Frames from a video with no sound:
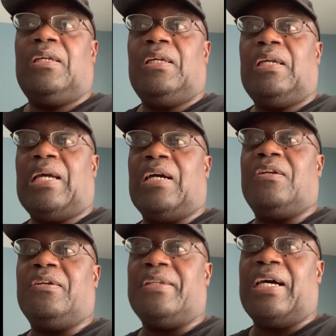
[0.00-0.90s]
I
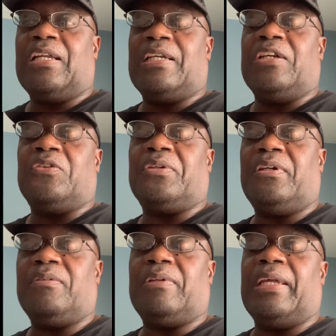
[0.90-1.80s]
could not get on
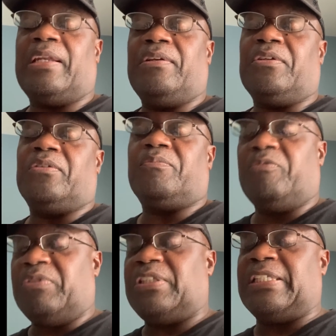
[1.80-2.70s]

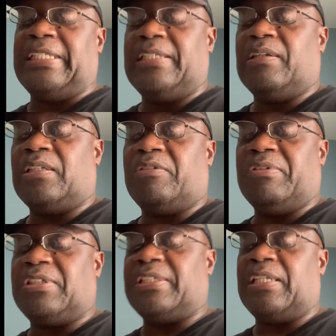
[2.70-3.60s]

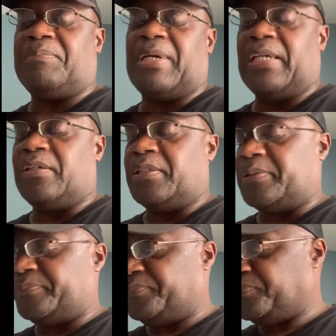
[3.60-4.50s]
reset
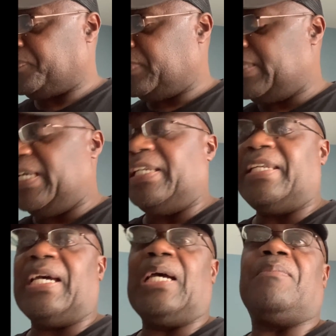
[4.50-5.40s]
my date and
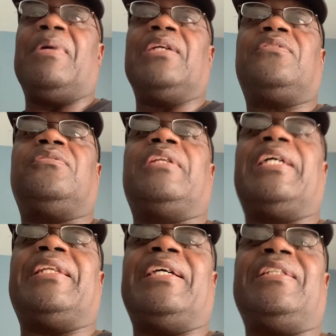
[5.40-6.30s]
time back to
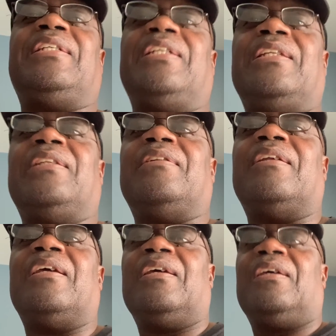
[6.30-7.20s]
like
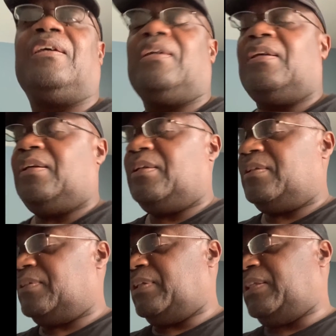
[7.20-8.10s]

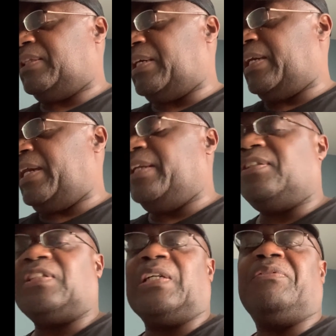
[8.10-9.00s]

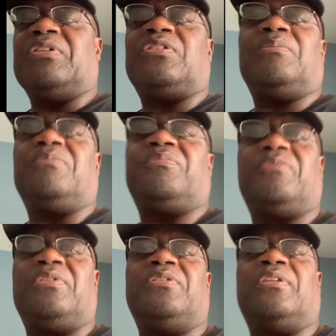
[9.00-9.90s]
1987 or some
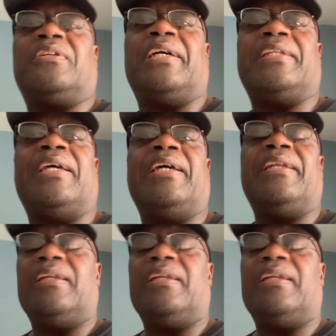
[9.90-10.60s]
junk like that.